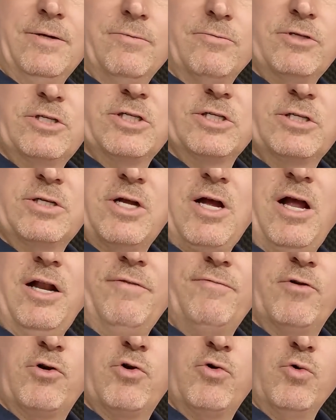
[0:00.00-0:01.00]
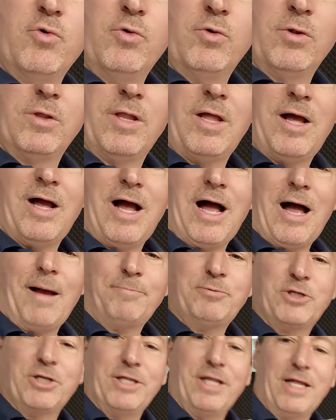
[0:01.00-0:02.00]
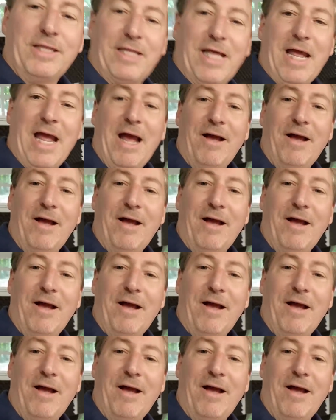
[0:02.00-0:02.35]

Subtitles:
which is kind of a cool option that they